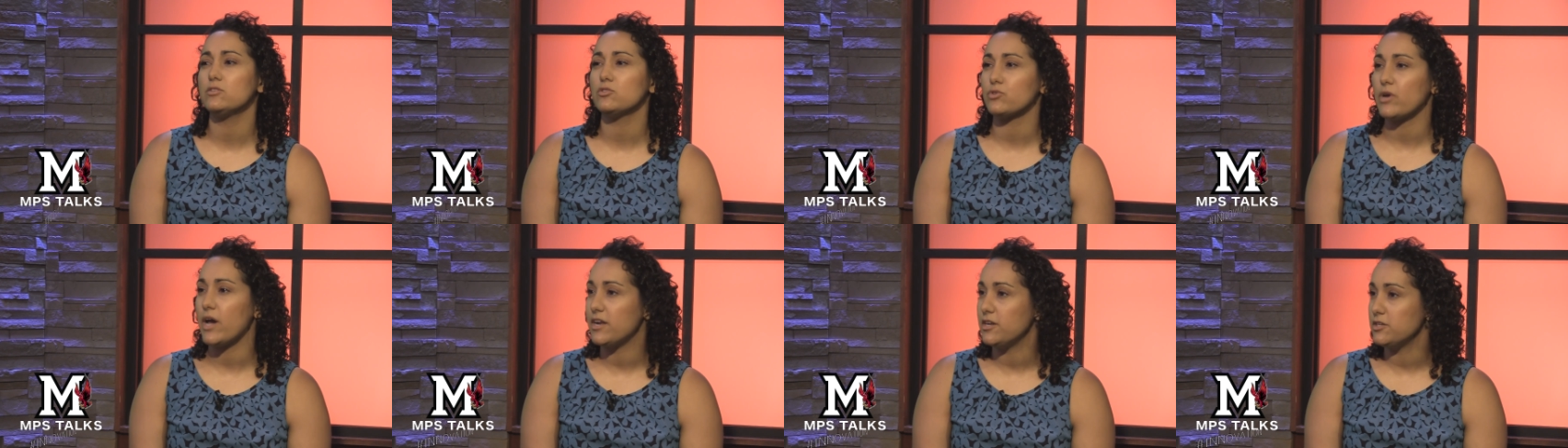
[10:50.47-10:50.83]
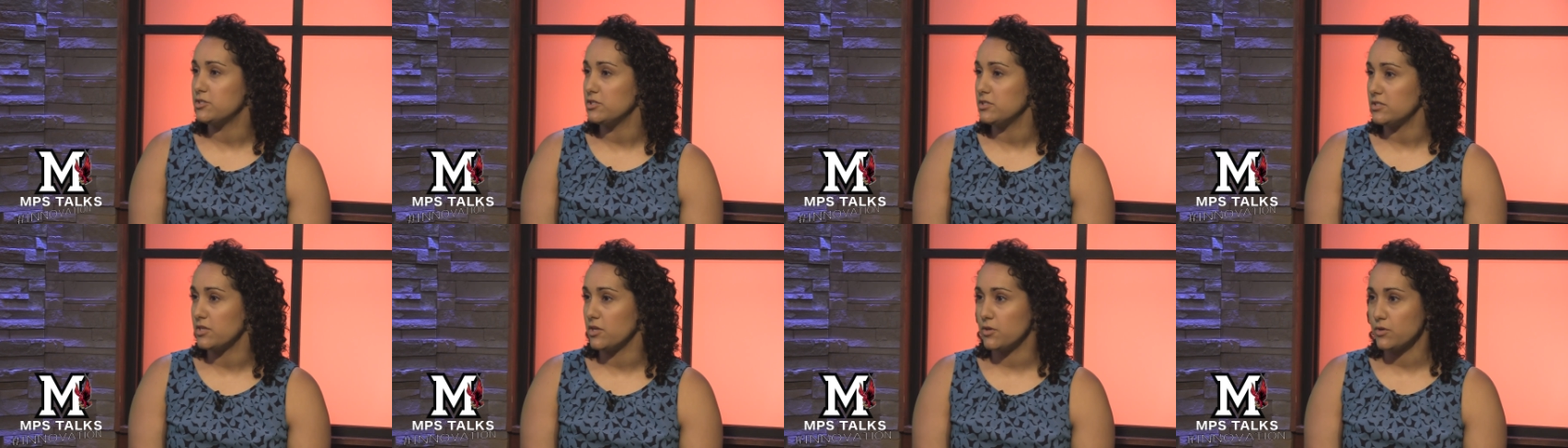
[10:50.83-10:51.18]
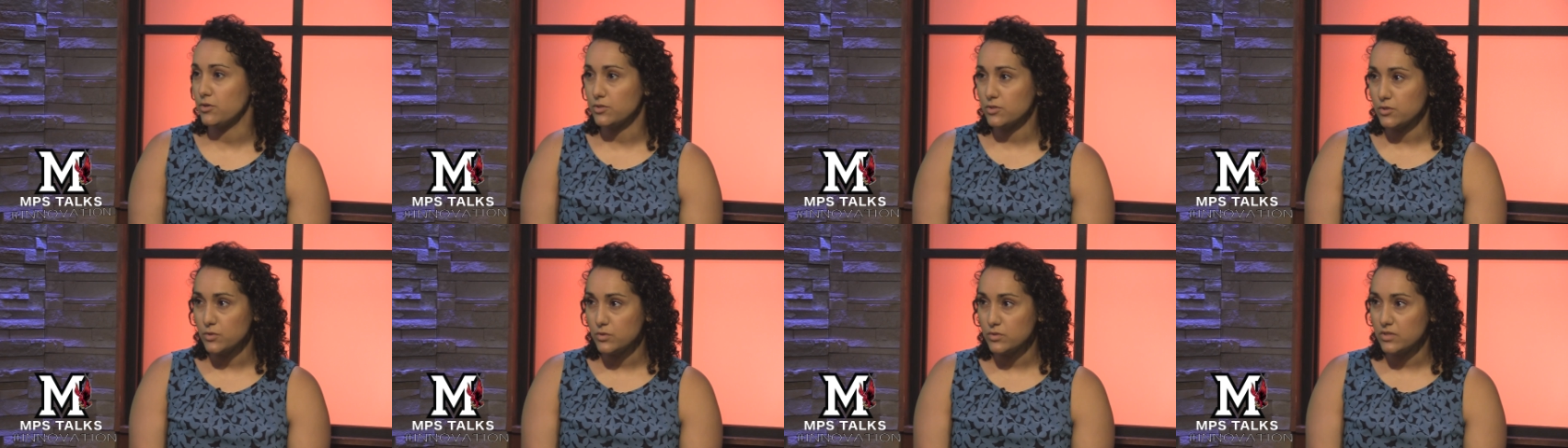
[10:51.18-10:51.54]
strategies that
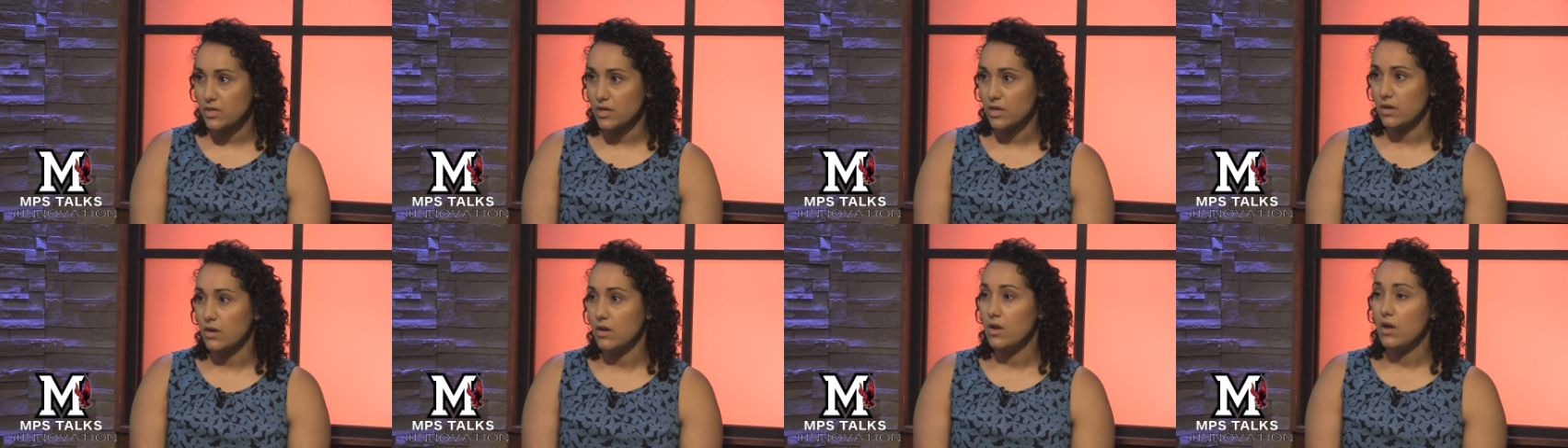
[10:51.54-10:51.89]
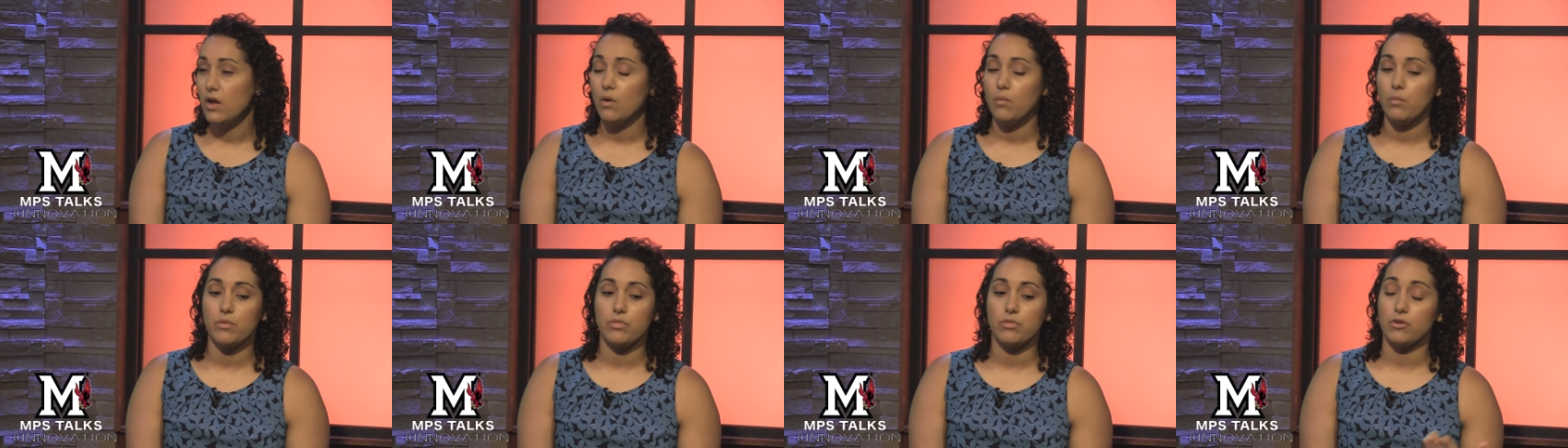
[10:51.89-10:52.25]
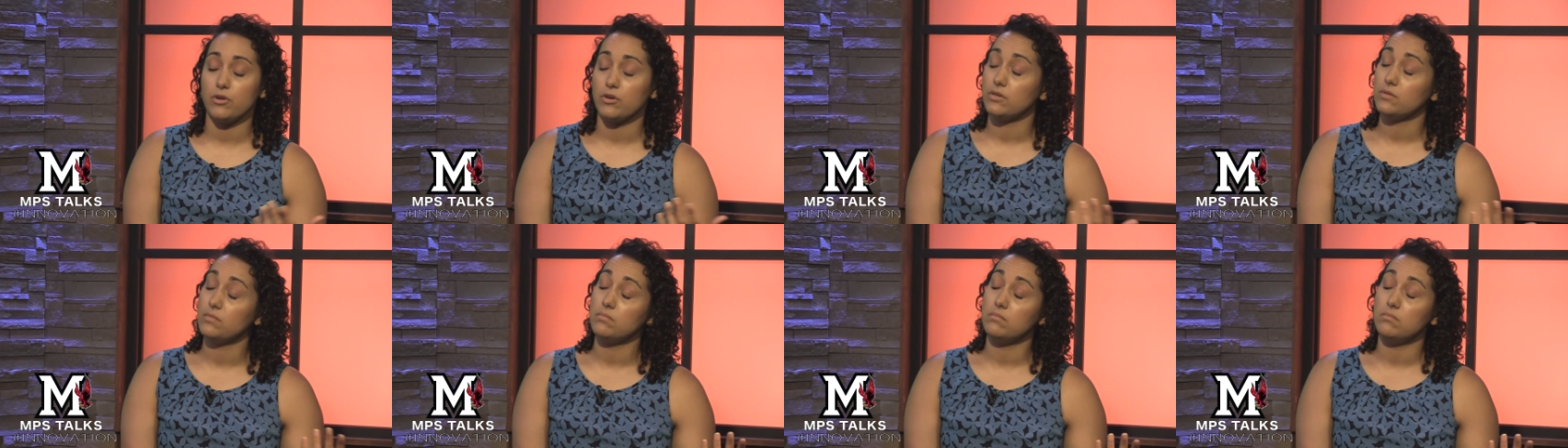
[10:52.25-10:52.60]
you're using with
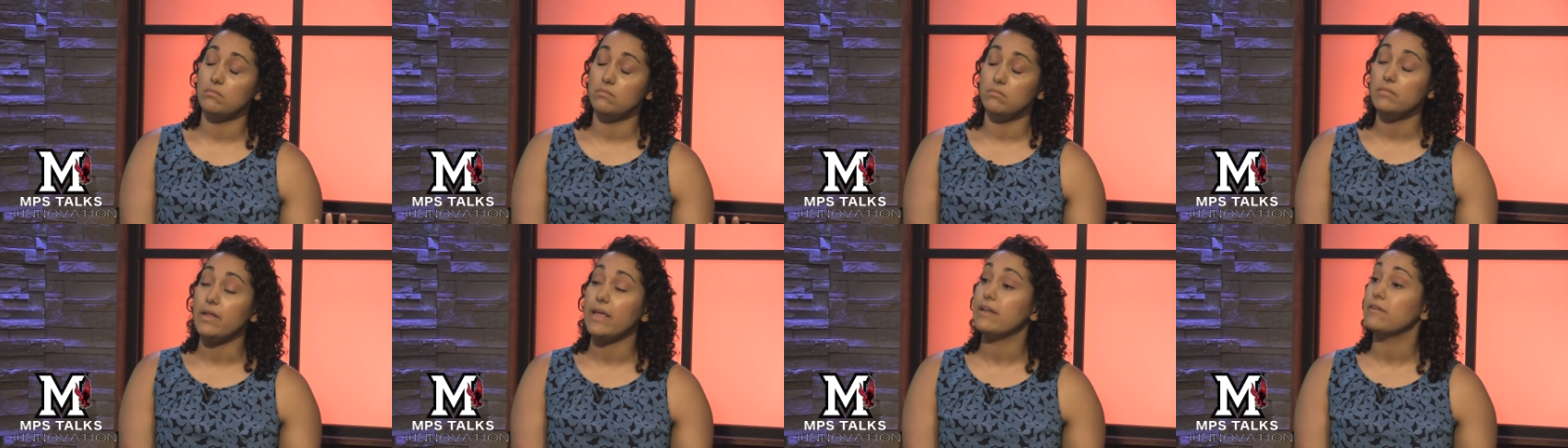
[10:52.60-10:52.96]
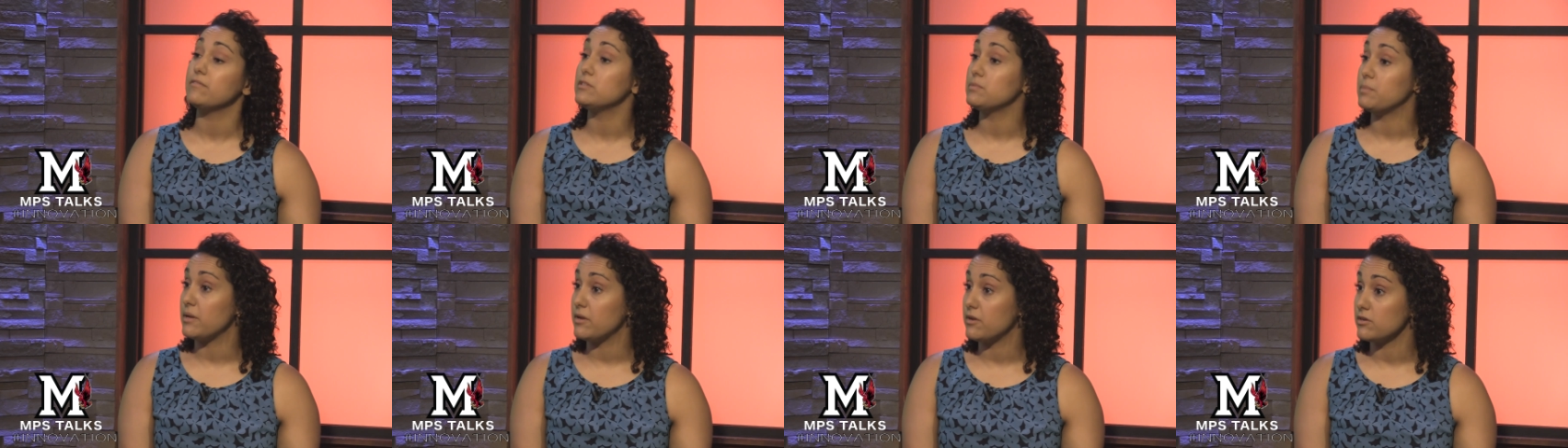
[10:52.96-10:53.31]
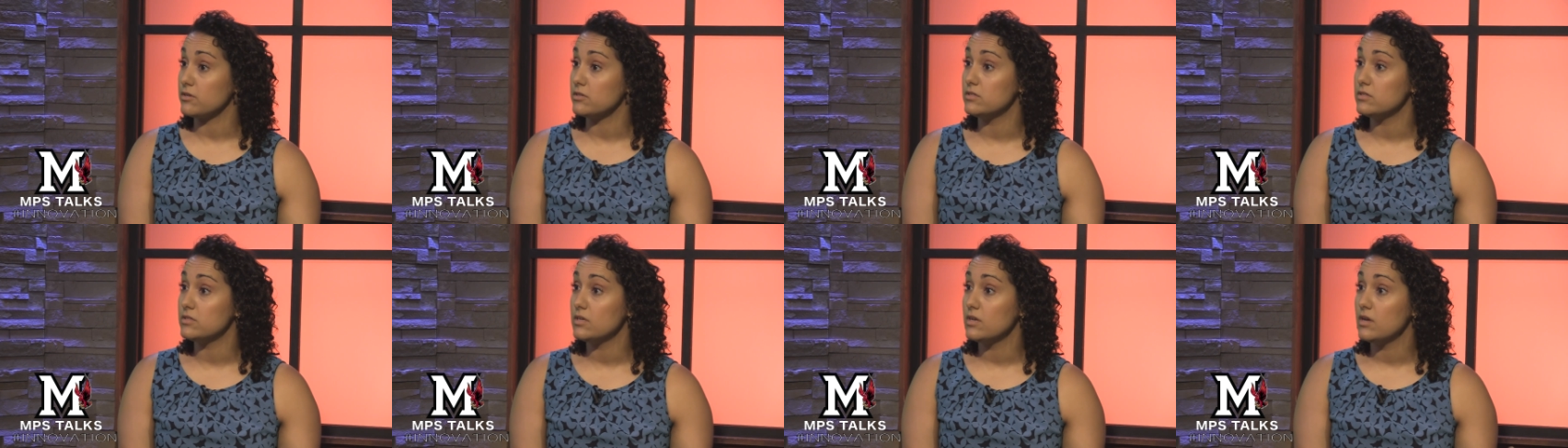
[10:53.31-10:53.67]
your native
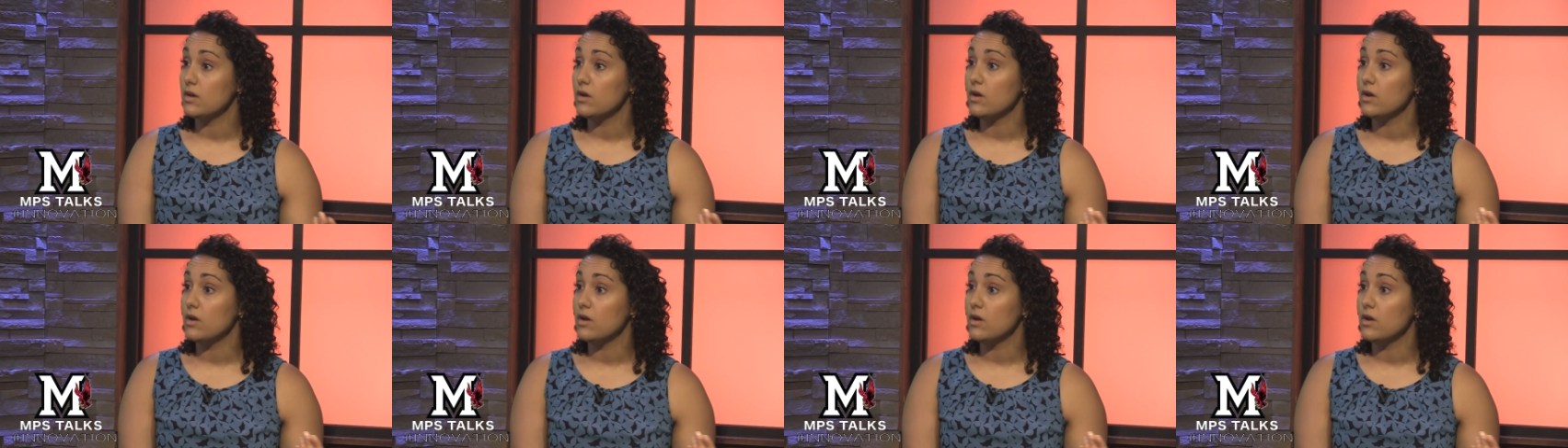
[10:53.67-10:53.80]
speakers